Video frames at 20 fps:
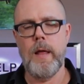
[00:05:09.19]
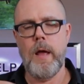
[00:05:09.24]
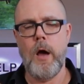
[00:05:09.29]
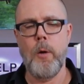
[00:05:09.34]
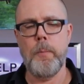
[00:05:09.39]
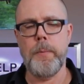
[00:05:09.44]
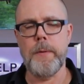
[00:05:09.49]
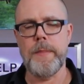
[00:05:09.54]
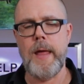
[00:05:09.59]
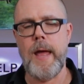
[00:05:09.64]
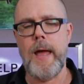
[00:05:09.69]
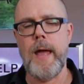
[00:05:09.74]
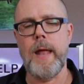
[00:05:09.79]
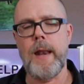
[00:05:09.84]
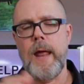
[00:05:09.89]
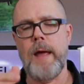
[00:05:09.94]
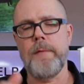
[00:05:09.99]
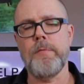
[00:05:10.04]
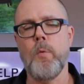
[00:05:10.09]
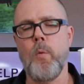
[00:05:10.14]
open that
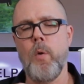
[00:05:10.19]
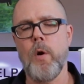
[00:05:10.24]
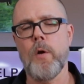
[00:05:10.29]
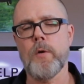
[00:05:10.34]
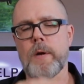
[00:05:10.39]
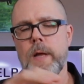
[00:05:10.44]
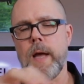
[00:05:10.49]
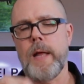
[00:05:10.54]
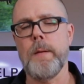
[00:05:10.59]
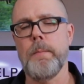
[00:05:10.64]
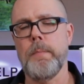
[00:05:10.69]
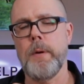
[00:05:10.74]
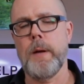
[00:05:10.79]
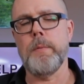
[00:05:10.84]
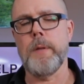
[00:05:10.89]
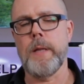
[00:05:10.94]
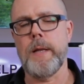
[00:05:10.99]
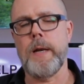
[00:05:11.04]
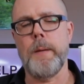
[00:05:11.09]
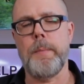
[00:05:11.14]
and have the water kind of
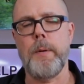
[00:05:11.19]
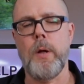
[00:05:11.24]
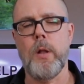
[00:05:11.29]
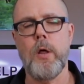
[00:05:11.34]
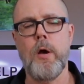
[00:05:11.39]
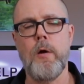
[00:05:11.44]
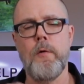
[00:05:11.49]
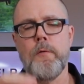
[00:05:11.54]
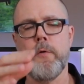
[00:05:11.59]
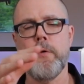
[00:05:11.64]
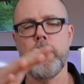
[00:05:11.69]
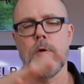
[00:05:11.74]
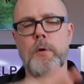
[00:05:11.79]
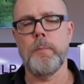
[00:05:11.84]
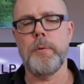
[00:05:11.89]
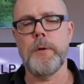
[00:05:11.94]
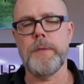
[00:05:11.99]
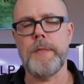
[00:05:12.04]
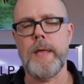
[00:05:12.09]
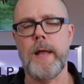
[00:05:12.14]
bubbling up all over. You can
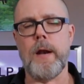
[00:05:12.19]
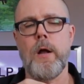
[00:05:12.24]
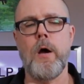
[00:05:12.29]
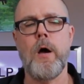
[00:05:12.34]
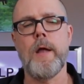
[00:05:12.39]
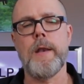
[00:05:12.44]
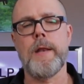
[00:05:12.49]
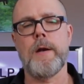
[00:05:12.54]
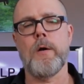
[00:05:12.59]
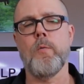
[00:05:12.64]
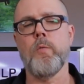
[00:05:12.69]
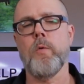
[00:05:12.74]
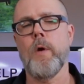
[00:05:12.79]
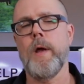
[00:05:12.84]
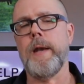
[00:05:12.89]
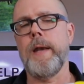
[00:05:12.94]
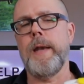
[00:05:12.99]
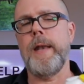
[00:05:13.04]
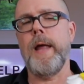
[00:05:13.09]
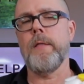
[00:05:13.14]
put that on, it'll
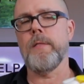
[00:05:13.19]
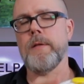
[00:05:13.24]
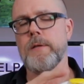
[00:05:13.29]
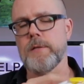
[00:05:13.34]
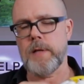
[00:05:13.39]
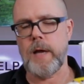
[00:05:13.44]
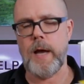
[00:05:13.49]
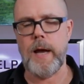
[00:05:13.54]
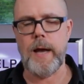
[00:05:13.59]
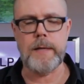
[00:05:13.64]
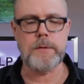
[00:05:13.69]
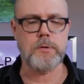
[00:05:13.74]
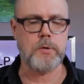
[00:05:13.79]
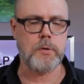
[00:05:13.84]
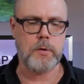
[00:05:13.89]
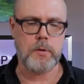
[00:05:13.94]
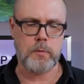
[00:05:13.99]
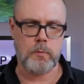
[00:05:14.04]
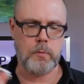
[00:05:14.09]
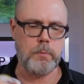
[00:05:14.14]
run down the sides, or
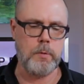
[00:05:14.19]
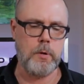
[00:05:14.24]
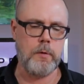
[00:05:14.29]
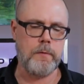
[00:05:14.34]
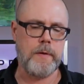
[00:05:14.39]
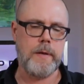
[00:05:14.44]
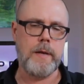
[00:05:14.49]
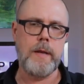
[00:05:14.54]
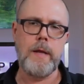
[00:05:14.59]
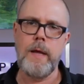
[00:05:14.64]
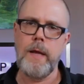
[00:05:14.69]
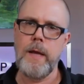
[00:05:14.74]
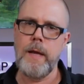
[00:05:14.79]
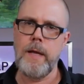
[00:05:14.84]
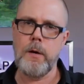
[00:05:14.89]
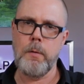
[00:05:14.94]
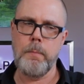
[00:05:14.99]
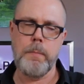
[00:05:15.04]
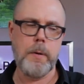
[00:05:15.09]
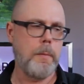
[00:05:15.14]
you can remove it
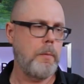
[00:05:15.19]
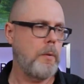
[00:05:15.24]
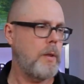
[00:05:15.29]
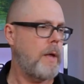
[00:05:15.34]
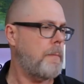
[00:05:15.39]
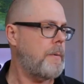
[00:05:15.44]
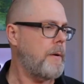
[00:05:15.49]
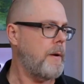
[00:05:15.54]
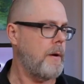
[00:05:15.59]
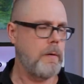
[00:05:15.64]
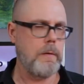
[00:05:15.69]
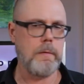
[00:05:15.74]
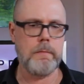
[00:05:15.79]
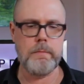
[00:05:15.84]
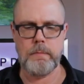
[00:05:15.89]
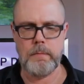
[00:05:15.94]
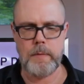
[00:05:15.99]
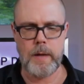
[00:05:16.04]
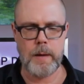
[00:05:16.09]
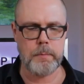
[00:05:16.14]
and it'll burble up here.
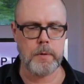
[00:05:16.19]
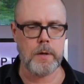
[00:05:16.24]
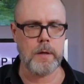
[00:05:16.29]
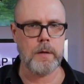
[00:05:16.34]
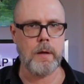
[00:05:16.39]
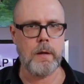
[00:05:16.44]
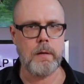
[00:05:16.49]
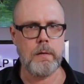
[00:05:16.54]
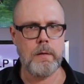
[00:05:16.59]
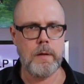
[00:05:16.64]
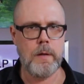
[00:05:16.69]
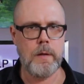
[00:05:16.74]
I'm gonna